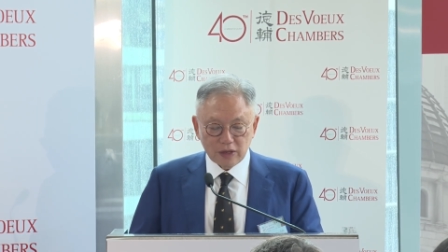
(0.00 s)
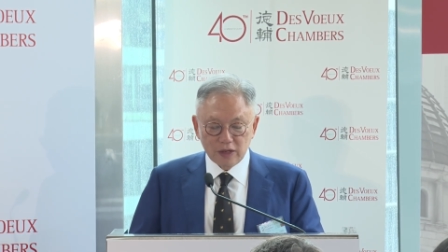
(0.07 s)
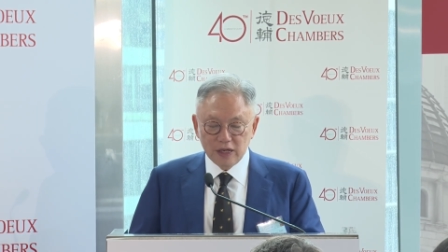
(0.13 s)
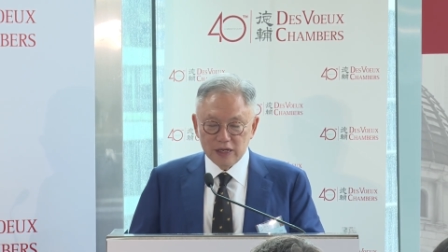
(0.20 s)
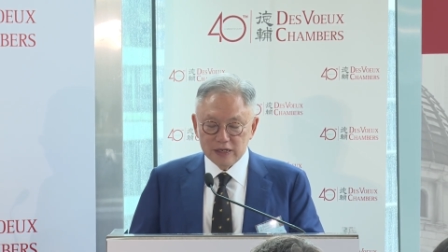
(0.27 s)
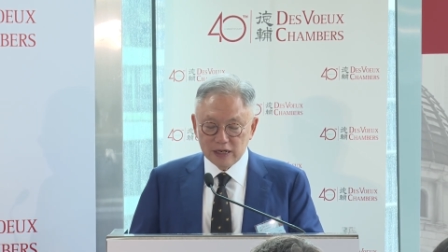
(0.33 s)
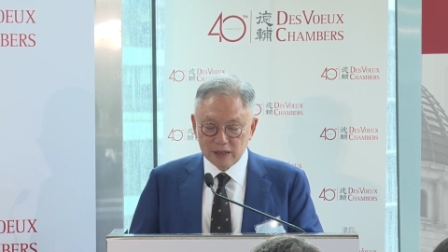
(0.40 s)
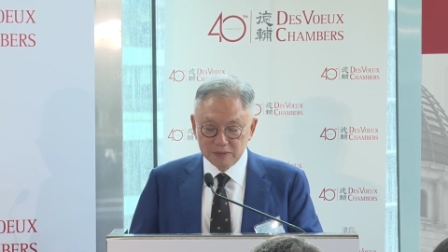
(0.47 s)

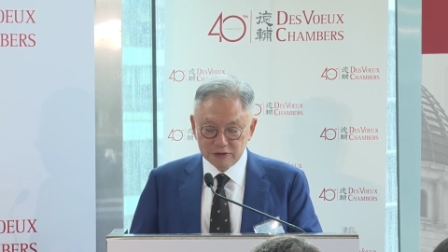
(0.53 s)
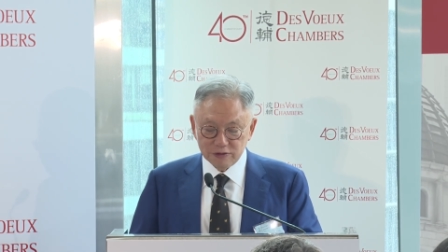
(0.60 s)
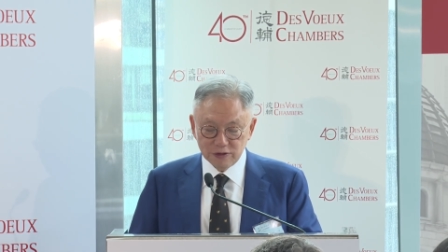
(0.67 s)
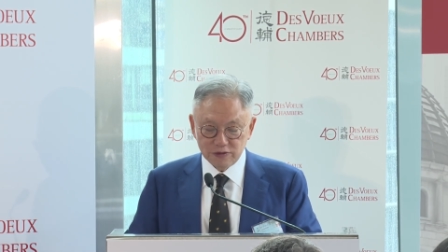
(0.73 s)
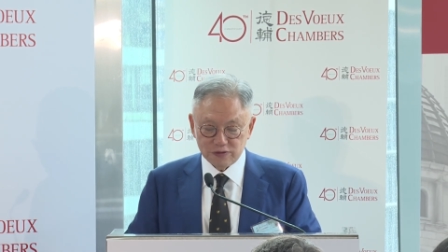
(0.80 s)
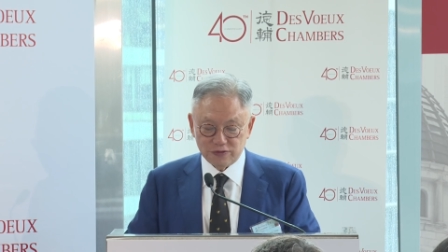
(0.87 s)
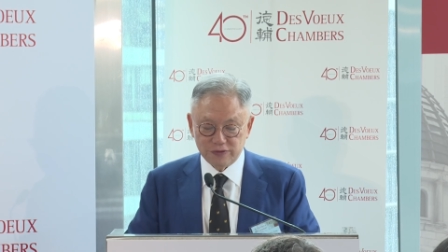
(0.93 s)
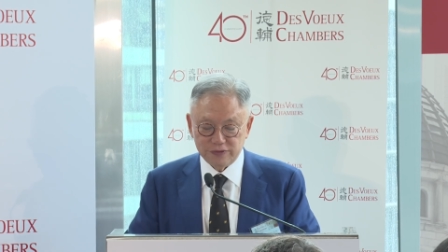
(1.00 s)
In
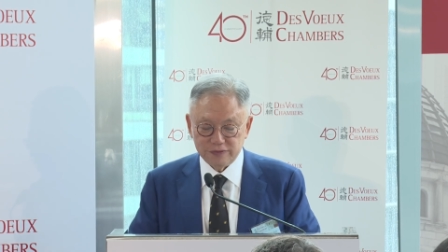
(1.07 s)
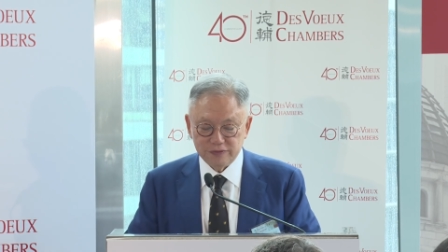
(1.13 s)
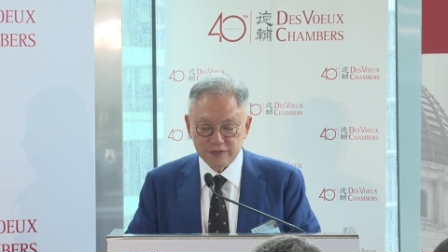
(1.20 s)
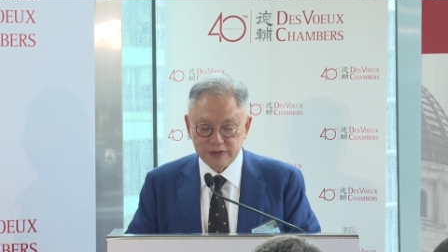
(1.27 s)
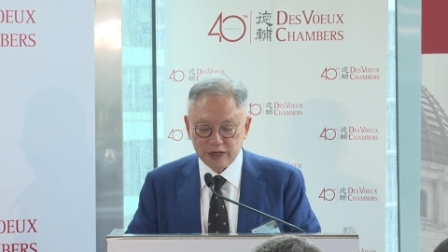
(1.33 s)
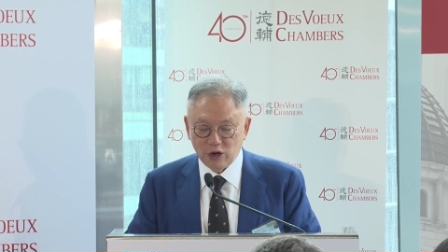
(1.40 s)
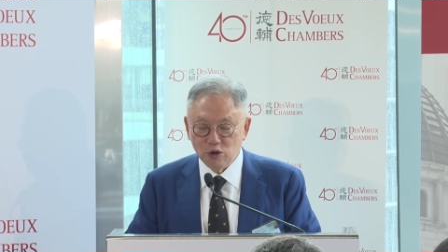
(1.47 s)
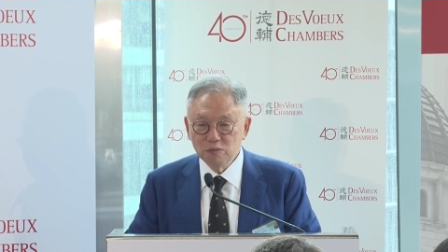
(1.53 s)
arbitration,
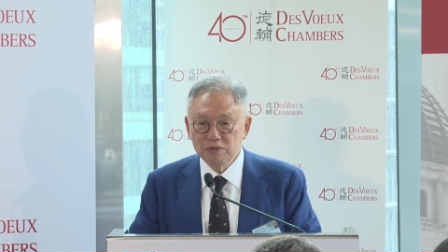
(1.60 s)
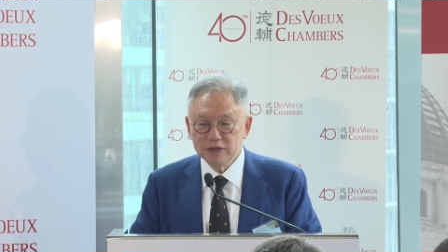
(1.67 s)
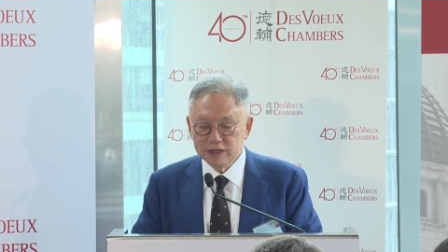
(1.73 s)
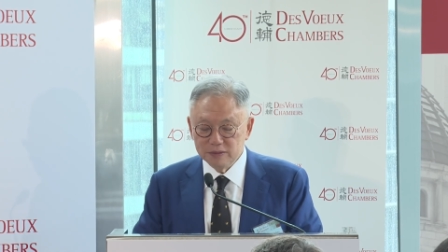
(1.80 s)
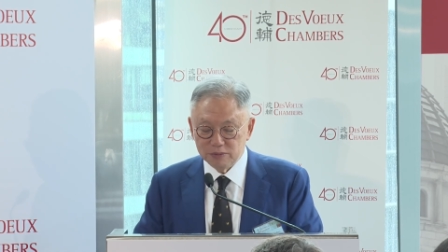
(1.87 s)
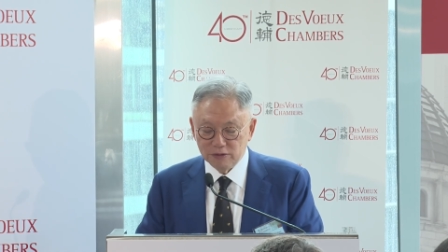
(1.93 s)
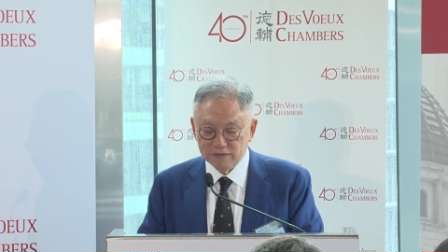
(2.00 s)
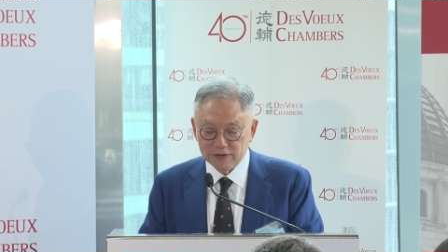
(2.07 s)
the
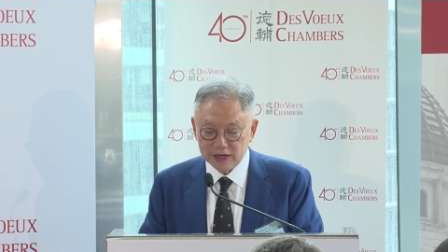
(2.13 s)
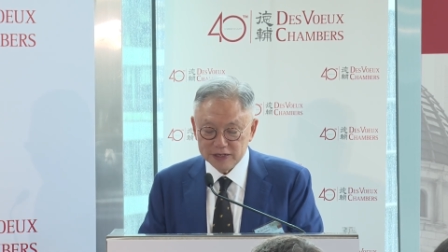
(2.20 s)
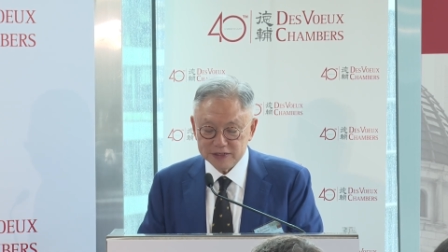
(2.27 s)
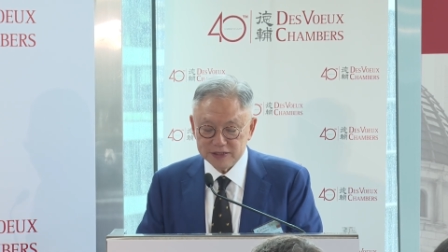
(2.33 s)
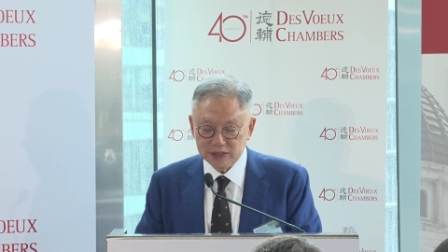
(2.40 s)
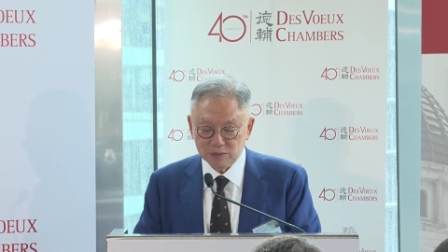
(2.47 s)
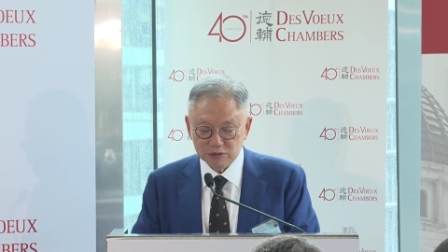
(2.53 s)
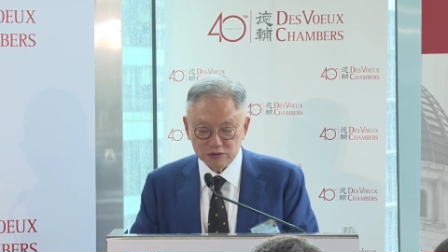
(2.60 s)
opening provides
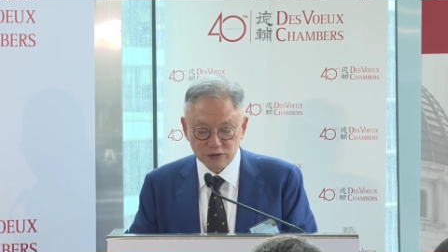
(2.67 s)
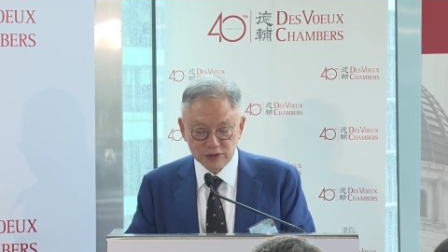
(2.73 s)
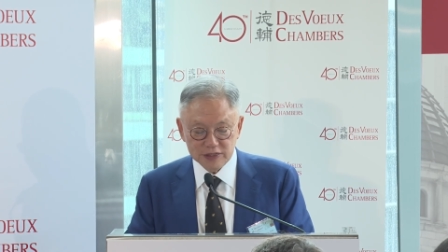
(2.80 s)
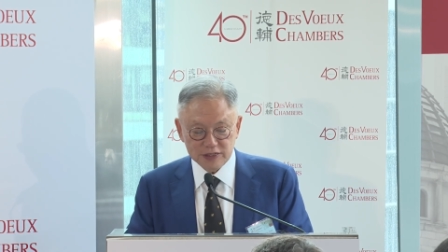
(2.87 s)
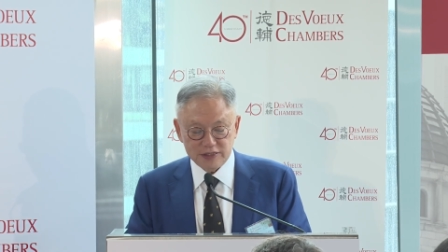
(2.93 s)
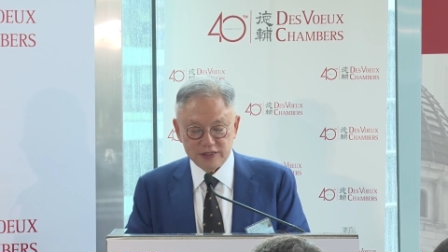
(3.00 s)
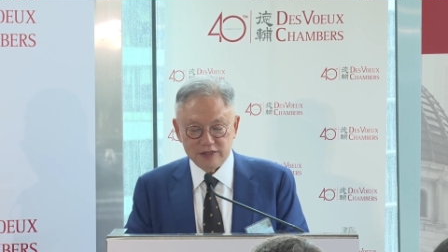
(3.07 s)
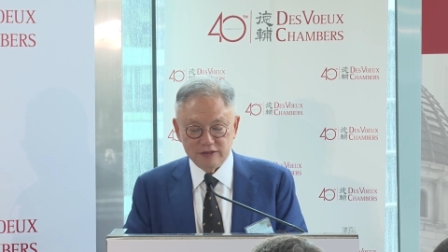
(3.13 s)
the
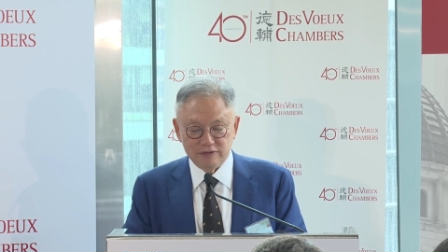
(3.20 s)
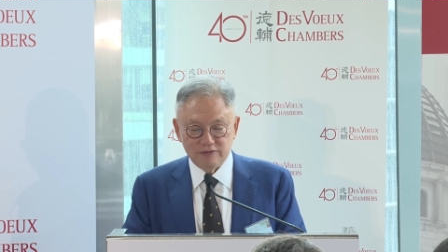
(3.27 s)
opportunity